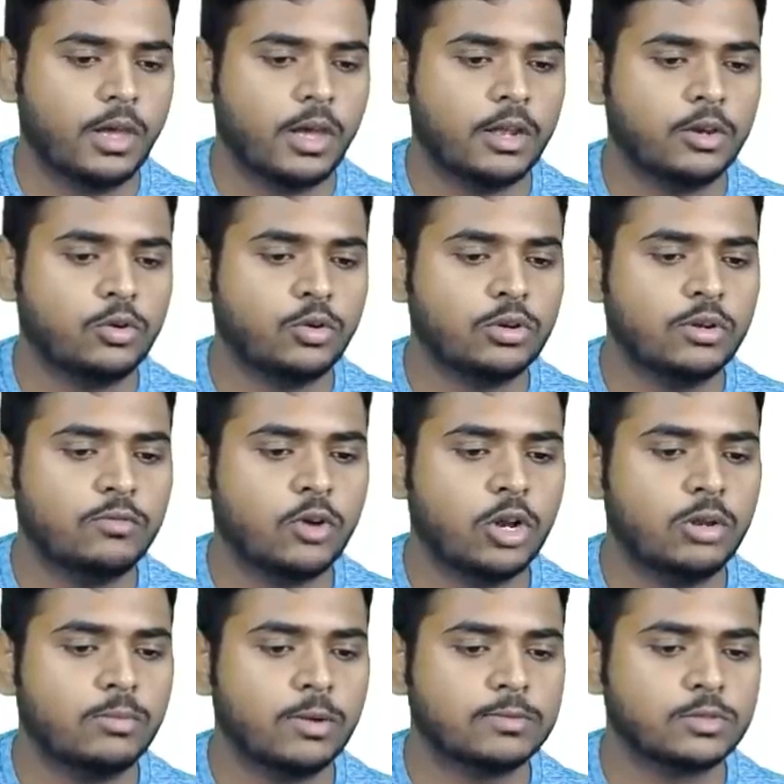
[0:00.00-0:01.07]
And the total
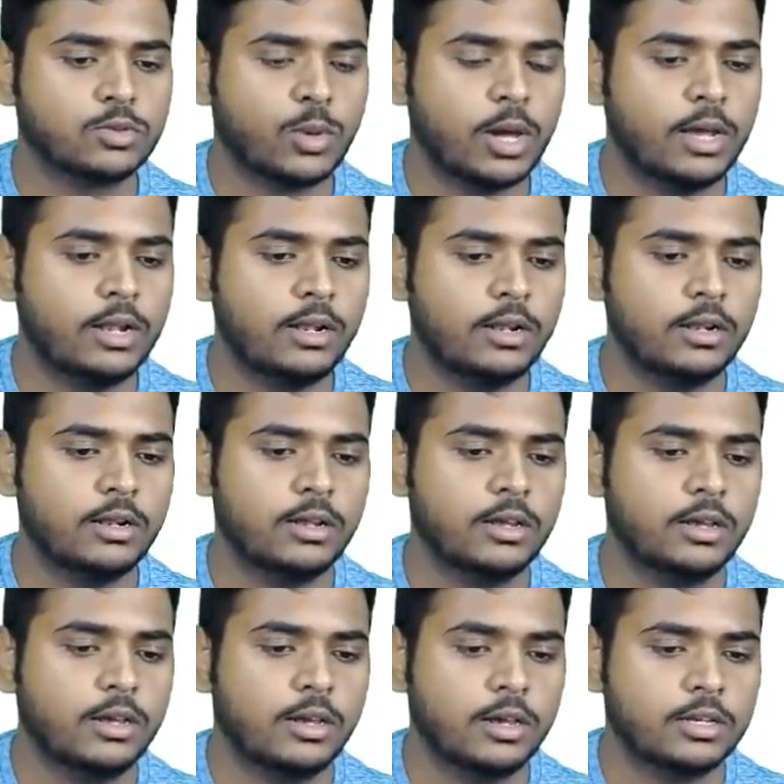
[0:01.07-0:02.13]
volume of soil
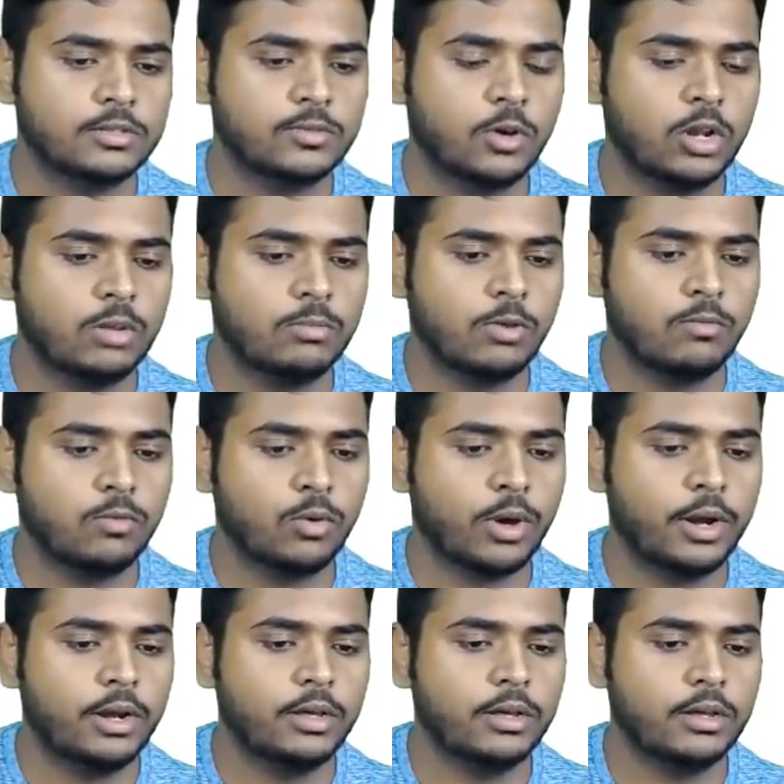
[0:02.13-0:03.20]
is volume of
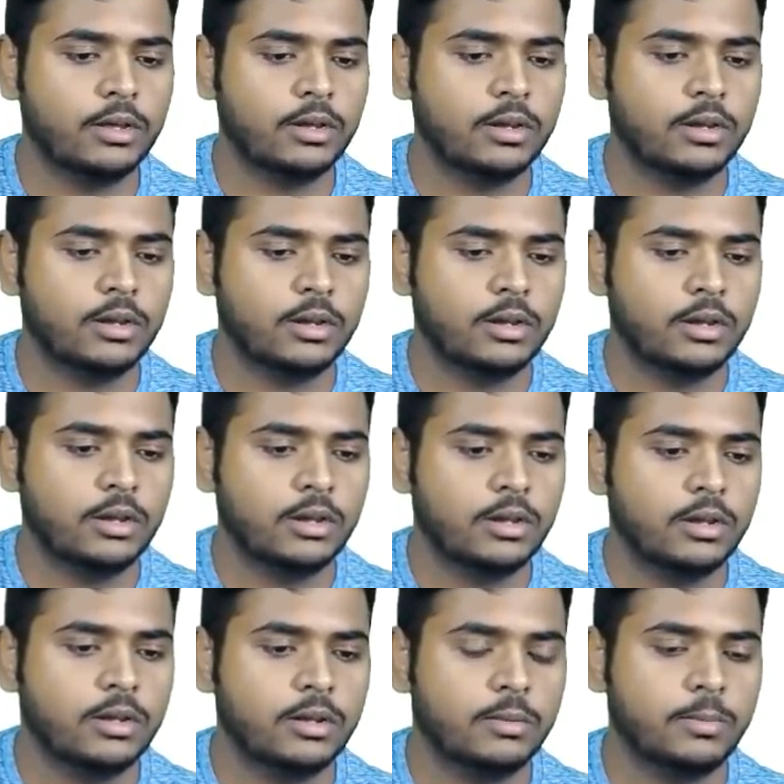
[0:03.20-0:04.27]
void
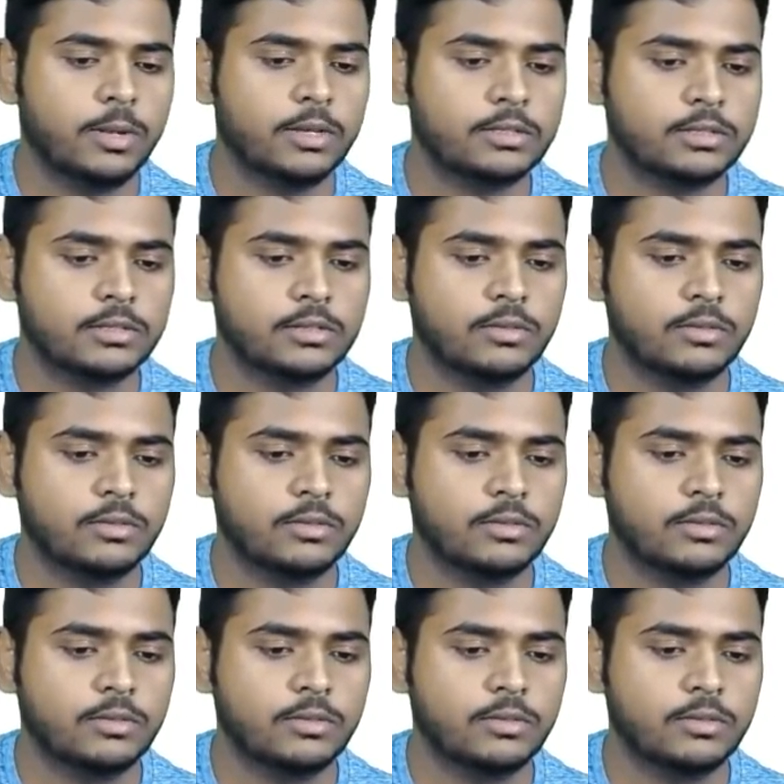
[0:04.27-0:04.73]
plus